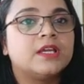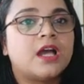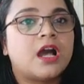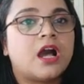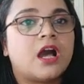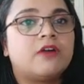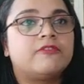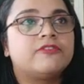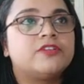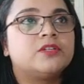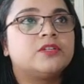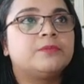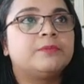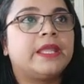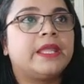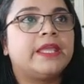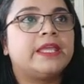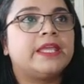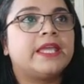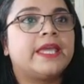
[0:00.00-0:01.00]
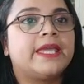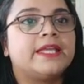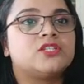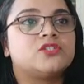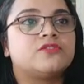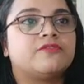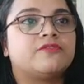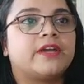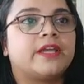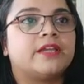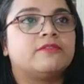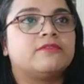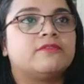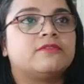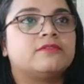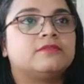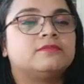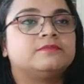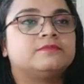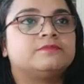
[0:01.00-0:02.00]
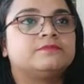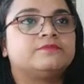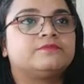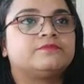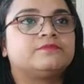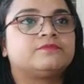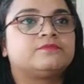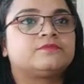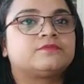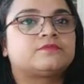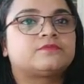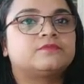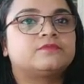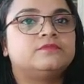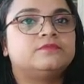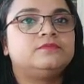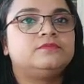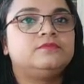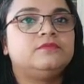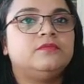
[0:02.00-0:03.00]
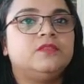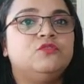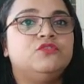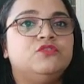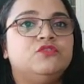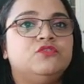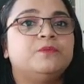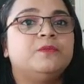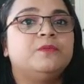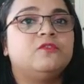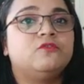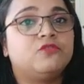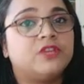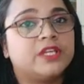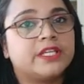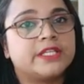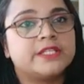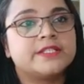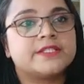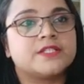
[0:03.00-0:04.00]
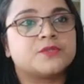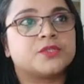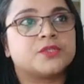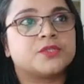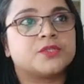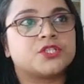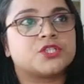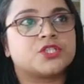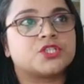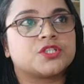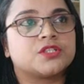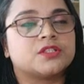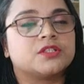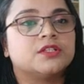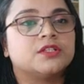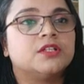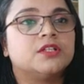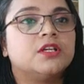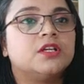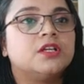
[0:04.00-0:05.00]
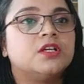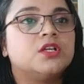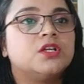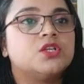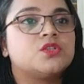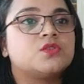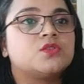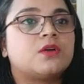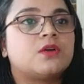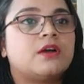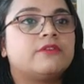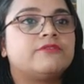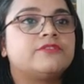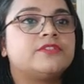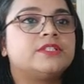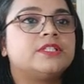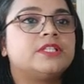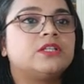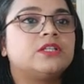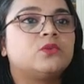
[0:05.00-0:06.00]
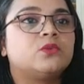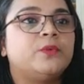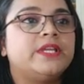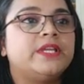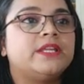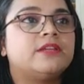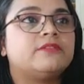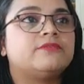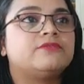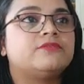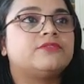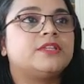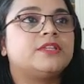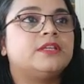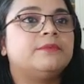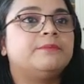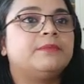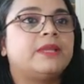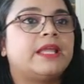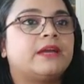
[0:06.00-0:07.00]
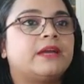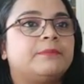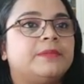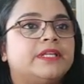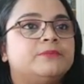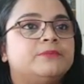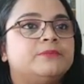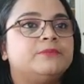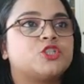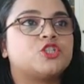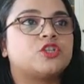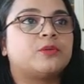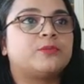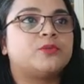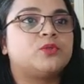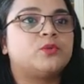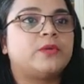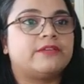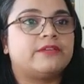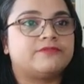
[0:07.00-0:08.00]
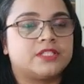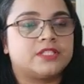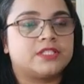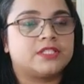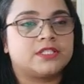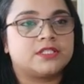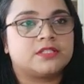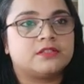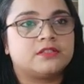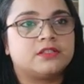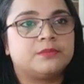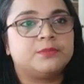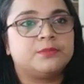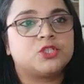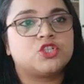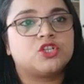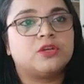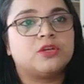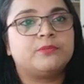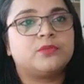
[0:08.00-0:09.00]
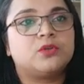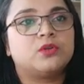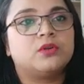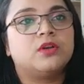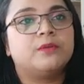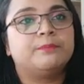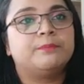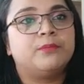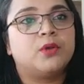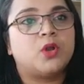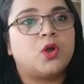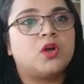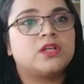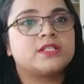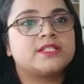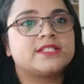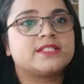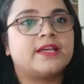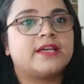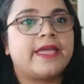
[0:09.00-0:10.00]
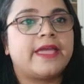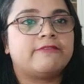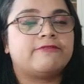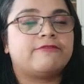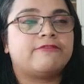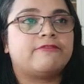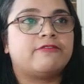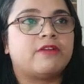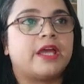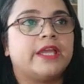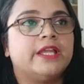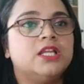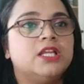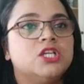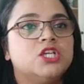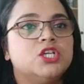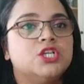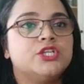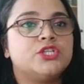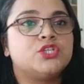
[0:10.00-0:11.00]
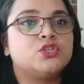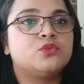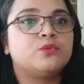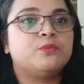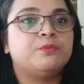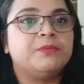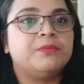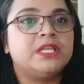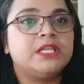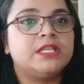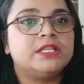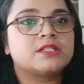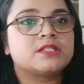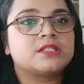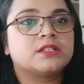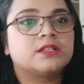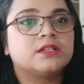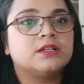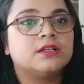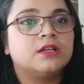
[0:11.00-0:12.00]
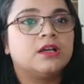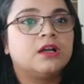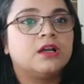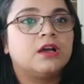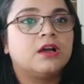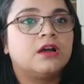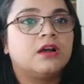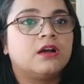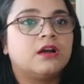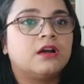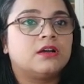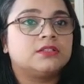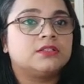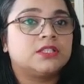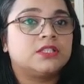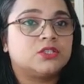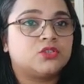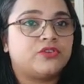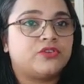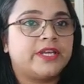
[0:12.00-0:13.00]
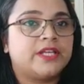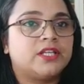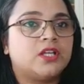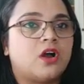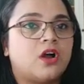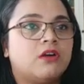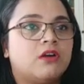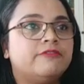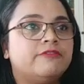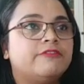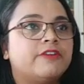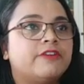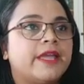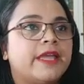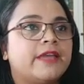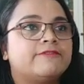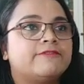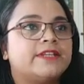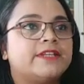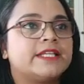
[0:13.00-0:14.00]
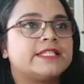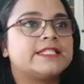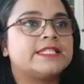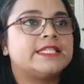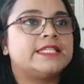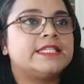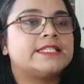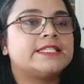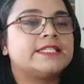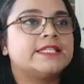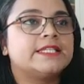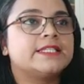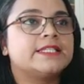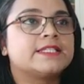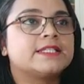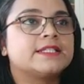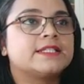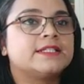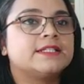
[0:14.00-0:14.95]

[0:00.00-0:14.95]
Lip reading: after playing h5, which weakens his position. So after queen f3, black played bishop to f6. So the bishop blocks the f file to meet the threat of f takes e6,